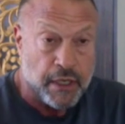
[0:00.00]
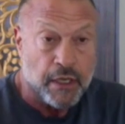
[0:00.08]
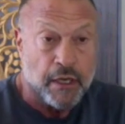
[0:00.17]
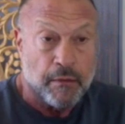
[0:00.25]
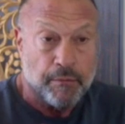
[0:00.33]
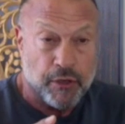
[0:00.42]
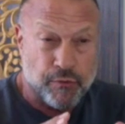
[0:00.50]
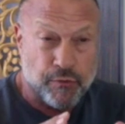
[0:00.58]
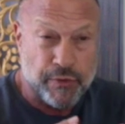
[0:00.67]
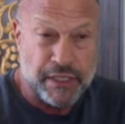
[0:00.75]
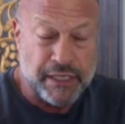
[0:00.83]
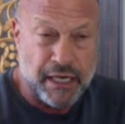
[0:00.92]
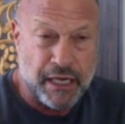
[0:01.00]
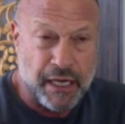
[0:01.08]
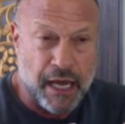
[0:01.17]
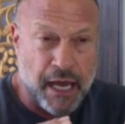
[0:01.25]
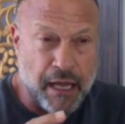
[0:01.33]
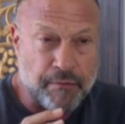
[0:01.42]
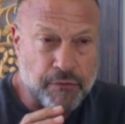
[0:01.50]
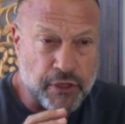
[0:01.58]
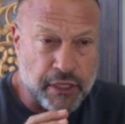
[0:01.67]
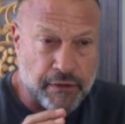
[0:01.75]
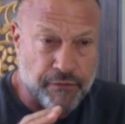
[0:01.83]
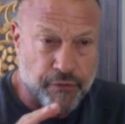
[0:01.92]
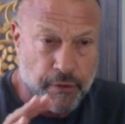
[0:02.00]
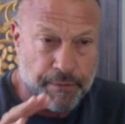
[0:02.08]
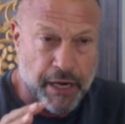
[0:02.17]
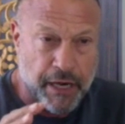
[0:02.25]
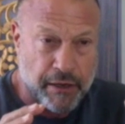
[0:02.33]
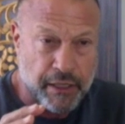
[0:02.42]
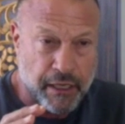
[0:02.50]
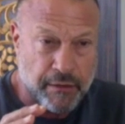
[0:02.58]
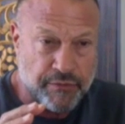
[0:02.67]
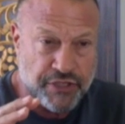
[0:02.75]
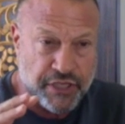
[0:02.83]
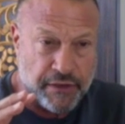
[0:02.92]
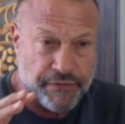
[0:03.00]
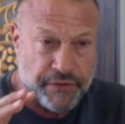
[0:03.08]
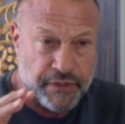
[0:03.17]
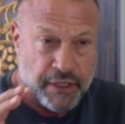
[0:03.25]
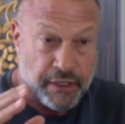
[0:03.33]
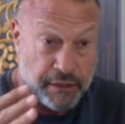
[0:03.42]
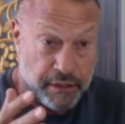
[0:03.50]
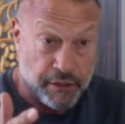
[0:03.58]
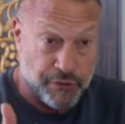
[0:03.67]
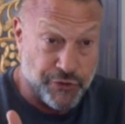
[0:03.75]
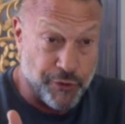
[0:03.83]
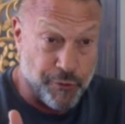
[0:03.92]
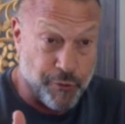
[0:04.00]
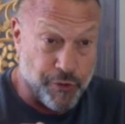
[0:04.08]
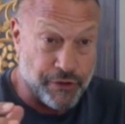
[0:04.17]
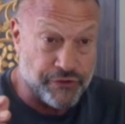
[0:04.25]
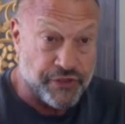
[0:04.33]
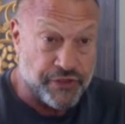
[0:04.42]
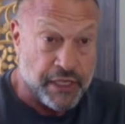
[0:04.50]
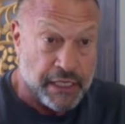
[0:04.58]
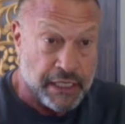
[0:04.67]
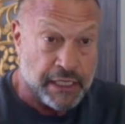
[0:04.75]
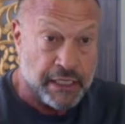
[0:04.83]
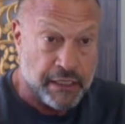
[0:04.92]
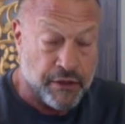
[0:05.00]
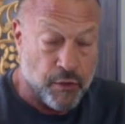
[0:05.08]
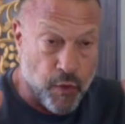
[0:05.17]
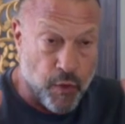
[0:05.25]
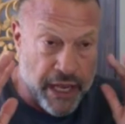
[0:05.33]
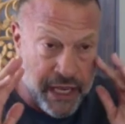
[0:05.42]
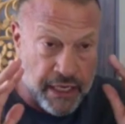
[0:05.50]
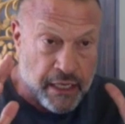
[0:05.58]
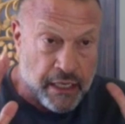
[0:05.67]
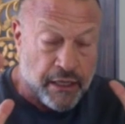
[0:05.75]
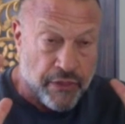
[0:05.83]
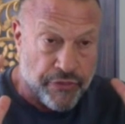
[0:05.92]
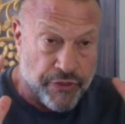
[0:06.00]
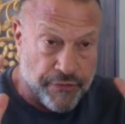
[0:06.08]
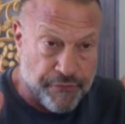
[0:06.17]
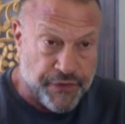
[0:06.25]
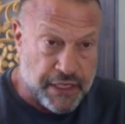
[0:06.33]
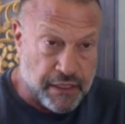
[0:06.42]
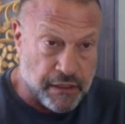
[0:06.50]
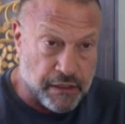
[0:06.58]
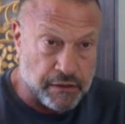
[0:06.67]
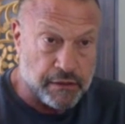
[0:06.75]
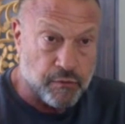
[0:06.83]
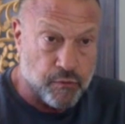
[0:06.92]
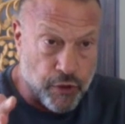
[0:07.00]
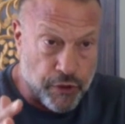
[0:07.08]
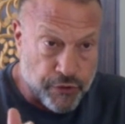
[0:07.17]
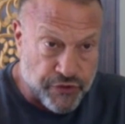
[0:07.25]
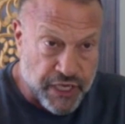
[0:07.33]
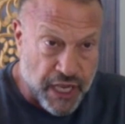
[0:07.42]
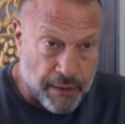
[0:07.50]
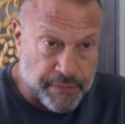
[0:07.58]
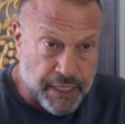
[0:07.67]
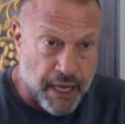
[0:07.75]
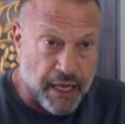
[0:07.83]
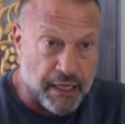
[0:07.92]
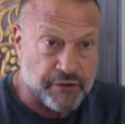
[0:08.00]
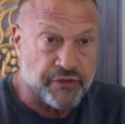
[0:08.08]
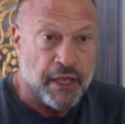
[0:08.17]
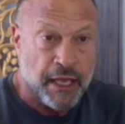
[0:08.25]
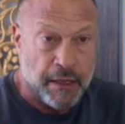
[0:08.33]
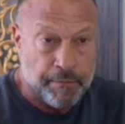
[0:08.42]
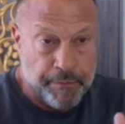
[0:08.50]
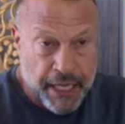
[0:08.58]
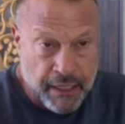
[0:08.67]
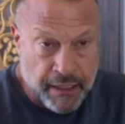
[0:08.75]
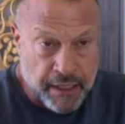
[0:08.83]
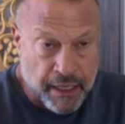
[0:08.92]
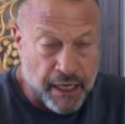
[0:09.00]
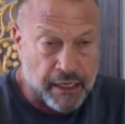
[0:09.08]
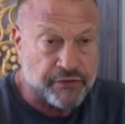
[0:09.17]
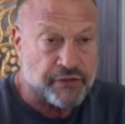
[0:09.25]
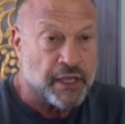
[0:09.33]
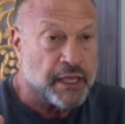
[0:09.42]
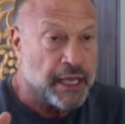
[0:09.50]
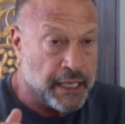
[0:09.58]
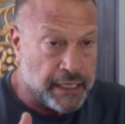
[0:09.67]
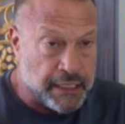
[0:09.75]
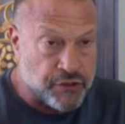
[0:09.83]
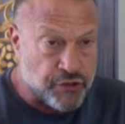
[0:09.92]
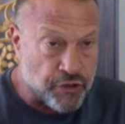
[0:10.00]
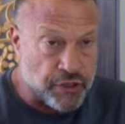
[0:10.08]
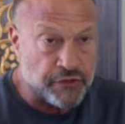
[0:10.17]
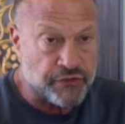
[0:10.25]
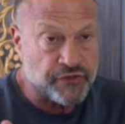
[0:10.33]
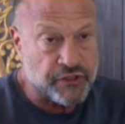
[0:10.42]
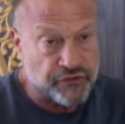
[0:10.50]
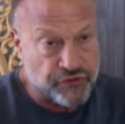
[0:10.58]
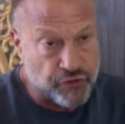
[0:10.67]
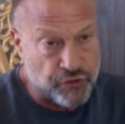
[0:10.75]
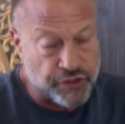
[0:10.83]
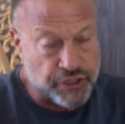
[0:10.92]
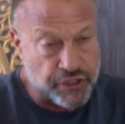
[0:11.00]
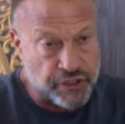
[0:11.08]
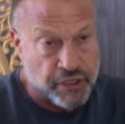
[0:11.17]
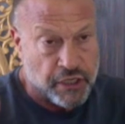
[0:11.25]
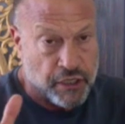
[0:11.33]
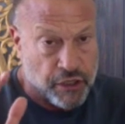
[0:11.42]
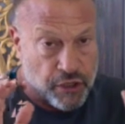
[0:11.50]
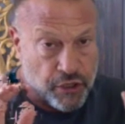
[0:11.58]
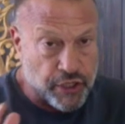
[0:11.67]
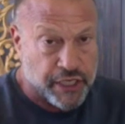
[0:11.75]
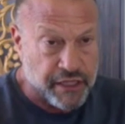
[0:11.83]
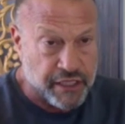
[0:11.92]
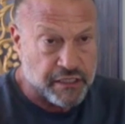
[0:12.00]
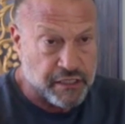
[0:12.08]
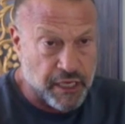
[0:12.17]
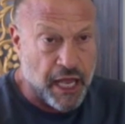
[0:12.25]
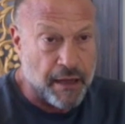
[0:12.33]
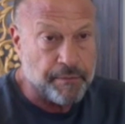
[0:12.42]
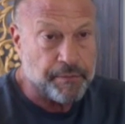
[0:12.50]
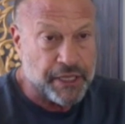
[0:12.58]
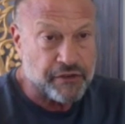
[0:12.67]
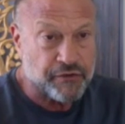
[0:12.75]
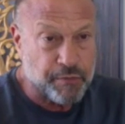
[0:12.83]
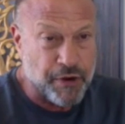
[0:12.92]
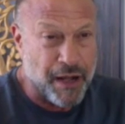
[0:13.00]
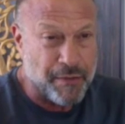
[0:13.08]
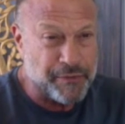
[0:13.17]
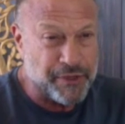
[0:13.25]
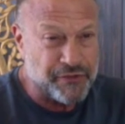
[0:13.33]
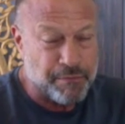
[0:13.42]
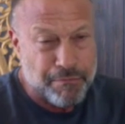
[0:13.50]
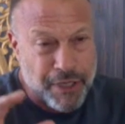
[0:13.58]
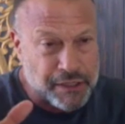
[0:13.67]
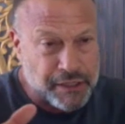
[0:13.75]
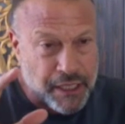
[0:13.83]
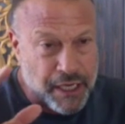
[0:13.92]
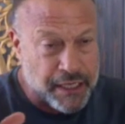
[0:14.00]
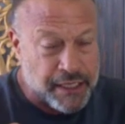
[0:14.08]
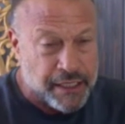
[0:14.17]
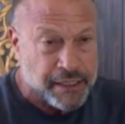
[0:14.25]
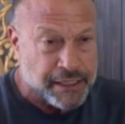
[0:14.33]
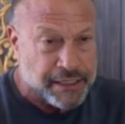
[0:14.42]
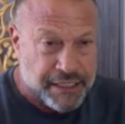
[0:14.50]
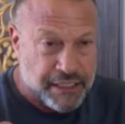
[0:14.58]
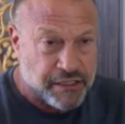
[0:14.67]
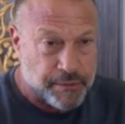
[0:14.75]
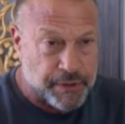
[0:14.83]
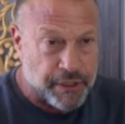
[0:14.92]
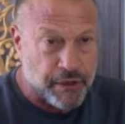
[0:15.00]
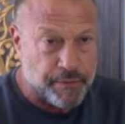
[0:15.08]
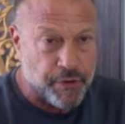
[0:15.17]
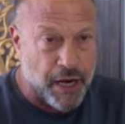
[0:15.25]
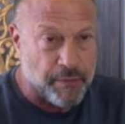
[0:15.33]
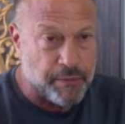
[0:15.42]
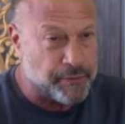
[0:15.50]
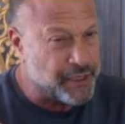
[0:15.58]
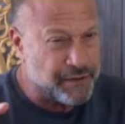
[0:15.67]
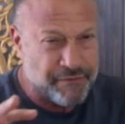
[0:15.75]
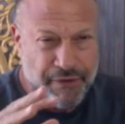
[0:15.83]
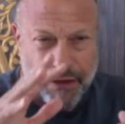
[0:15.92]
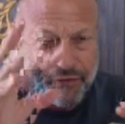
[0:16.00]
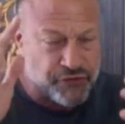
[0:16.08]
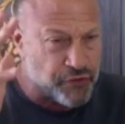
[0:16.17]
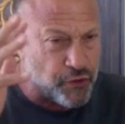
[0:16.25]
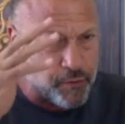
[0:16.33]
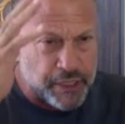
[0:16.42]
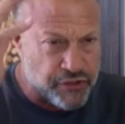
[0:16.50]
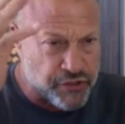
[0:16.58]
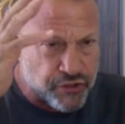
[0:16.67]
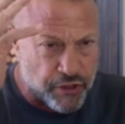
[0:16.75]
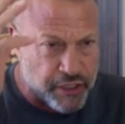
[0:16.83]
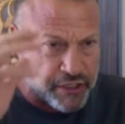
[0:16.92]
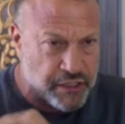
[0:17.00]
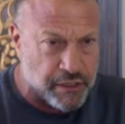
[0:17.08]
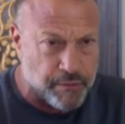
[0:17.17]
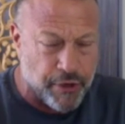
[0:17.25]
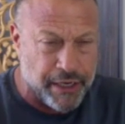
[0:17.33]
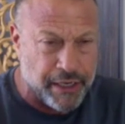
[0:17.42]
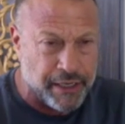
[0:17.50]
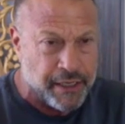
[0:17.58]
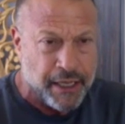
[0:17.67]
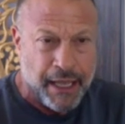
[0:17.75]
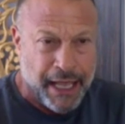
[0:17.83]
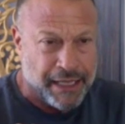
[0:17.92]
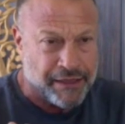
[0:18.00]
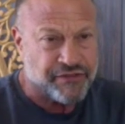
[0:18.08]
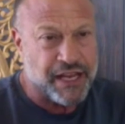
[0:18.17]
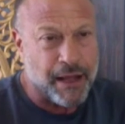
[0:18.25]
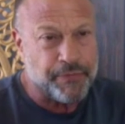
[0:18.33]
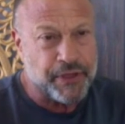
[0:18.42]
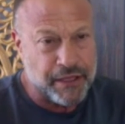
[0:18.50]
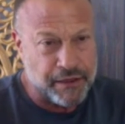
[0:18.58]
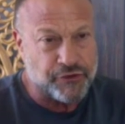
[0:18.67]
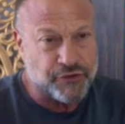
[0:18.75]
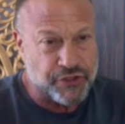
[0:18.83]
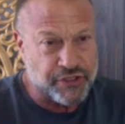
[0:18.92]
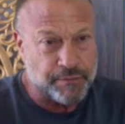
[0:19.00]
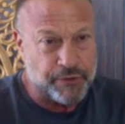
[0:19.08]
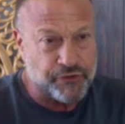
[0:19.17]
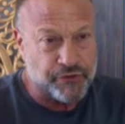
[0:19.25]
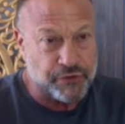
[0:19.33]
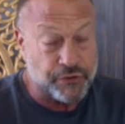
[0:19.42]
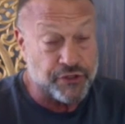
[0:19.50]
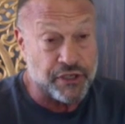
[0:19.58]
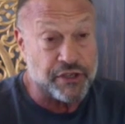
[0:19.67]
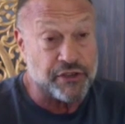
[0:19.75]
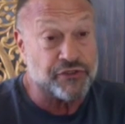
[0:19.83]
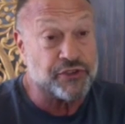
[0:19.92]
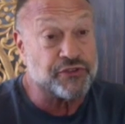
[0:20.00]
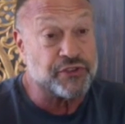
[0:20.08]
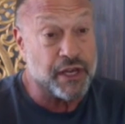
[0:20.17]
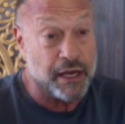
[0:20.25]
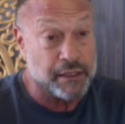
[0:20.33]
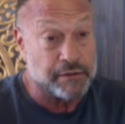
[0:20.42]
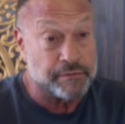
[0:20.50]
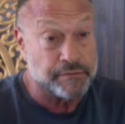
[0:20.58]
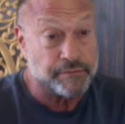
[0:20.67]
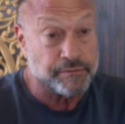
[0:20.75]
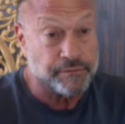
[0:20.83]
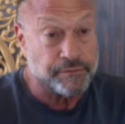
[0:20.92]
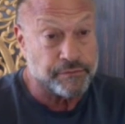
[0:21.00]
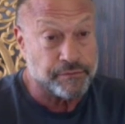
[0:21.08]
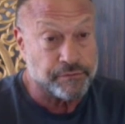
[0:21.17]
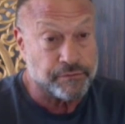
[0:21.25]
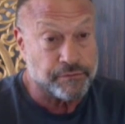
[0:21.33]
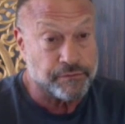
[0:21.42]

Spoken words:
But really, I'm looking for a paradigm shift, to use your words, in the way the field, workers' comp docs and pain docs and internists and surgeons look at this complex problem, this multi-disciplinary problem that involves so many circuits in the brain, and stop thinking there's a simple solution, because there's not.